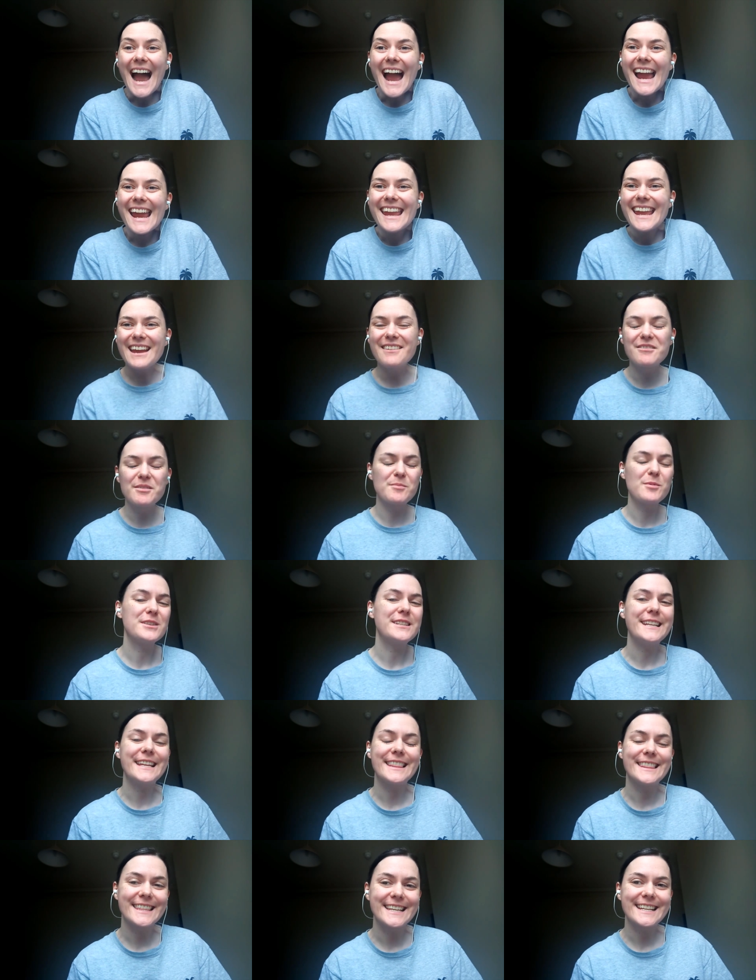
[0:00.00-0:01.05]

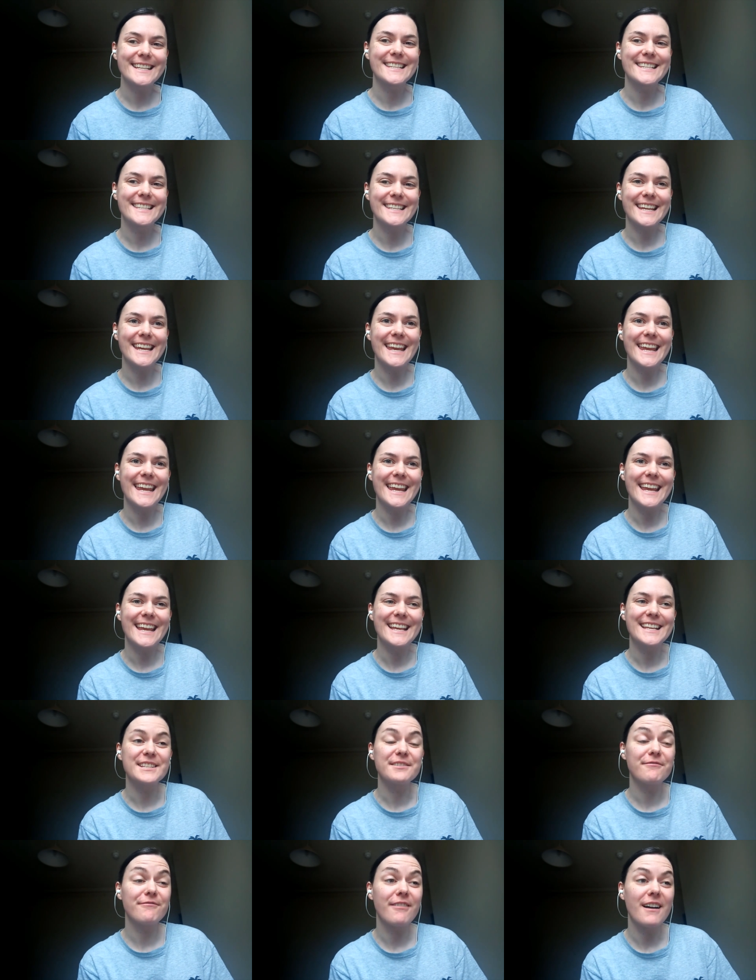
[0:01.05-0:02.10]
everybody, this
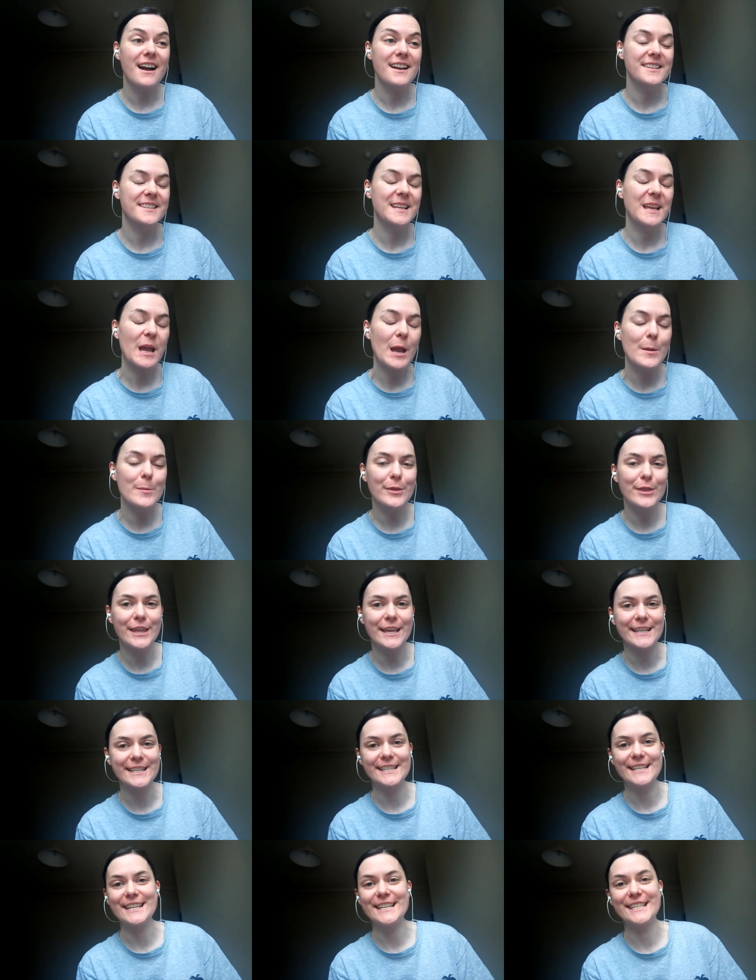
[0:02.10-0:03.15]
is Farscape,
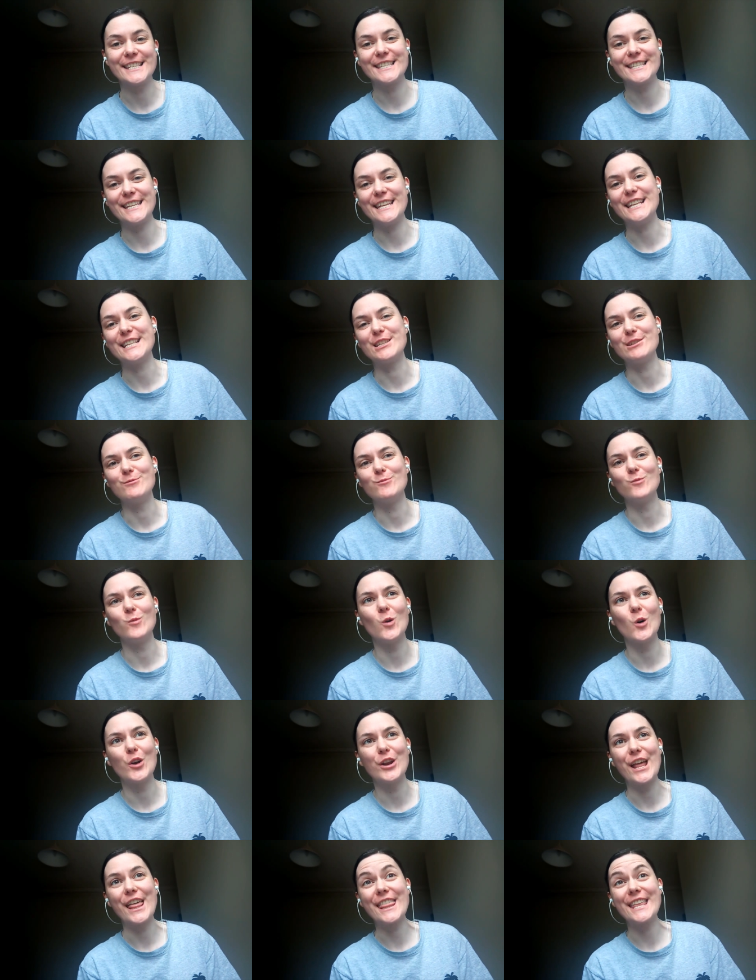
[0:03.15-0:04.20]
this is season
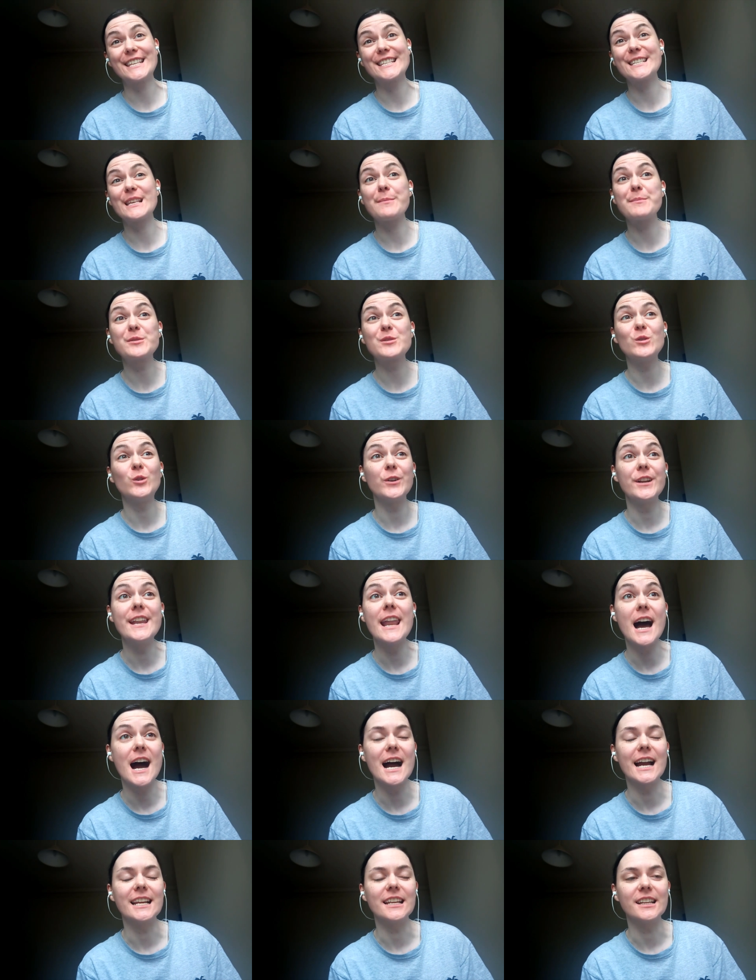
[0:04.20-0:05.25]
1, this is episode
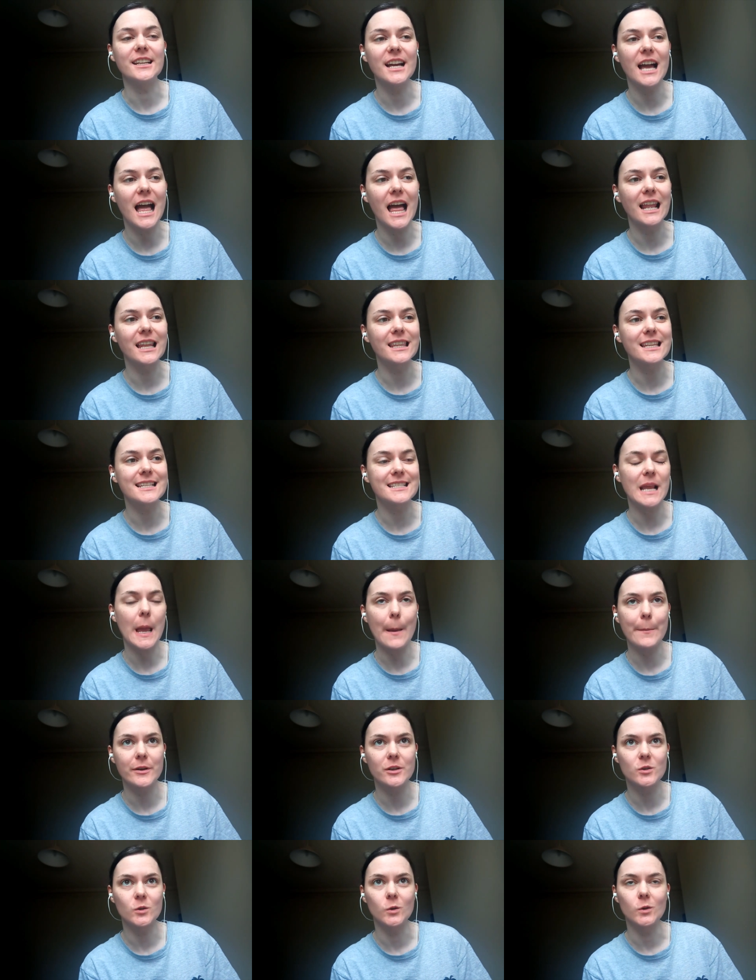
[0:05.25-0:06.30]
9, and this
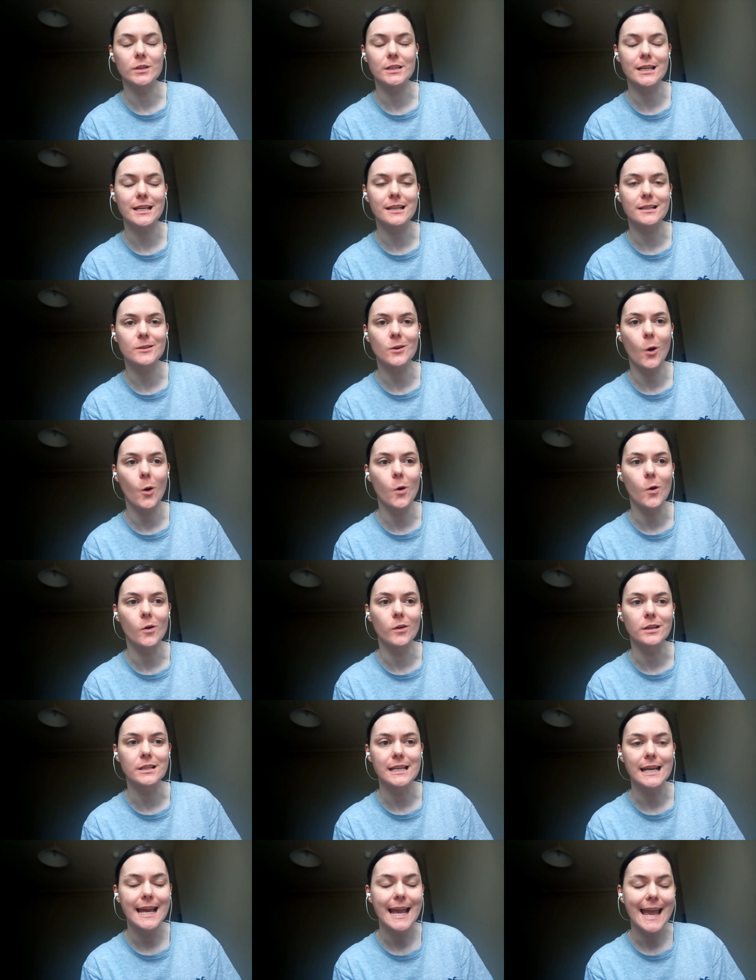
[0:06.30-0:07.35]
episode is
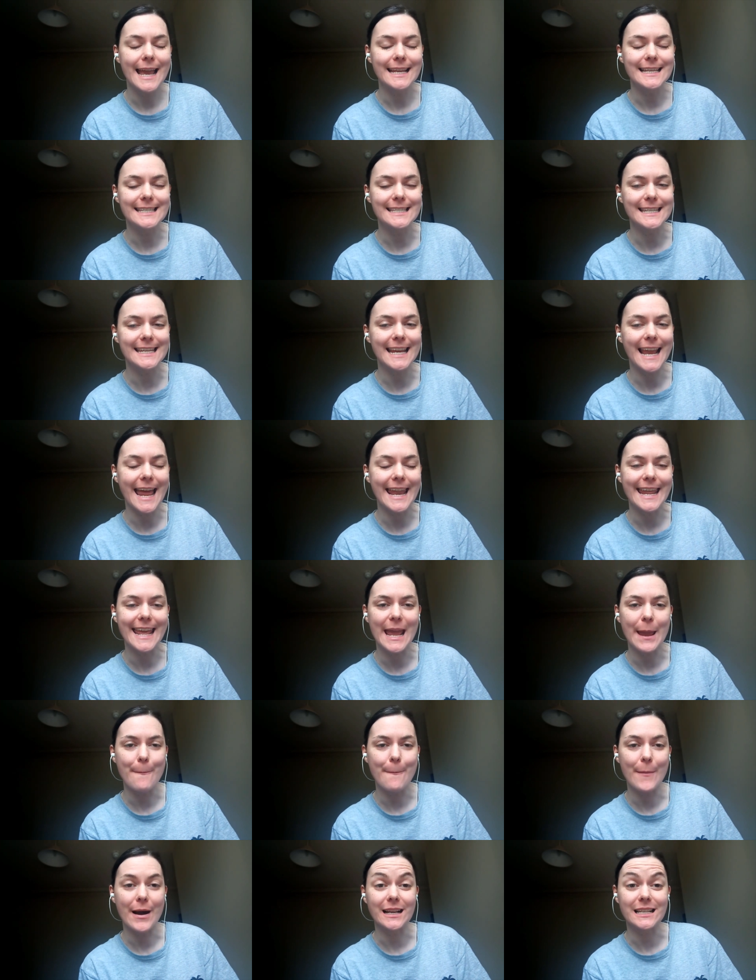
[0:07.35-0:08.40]
called DNA
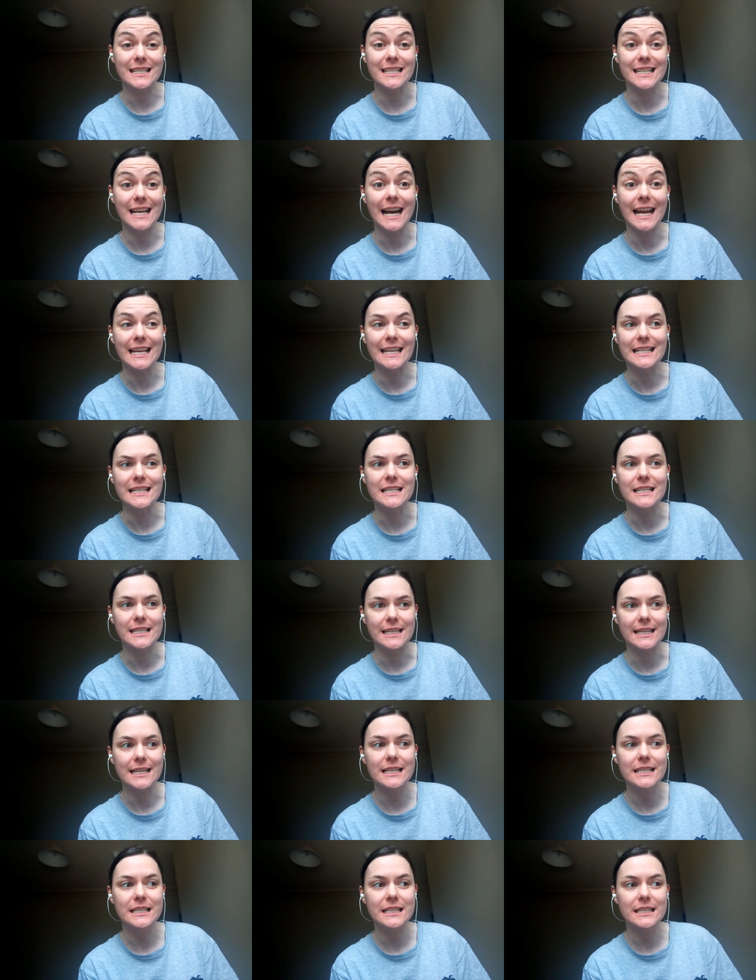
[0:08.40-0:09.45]
Mad
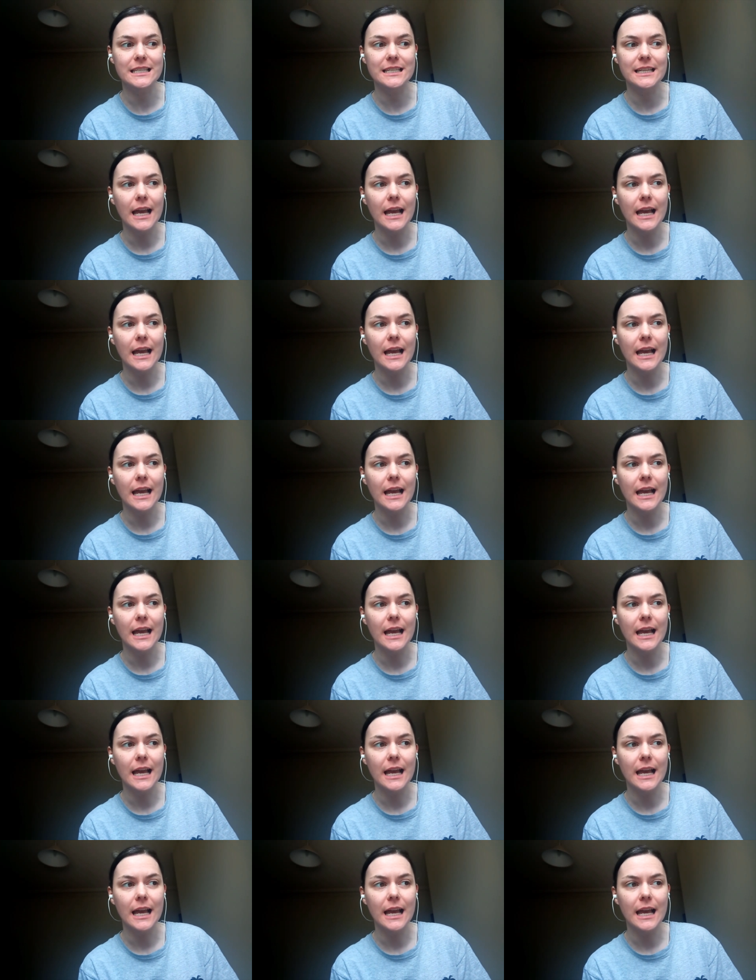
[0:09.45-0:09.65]
Scientist.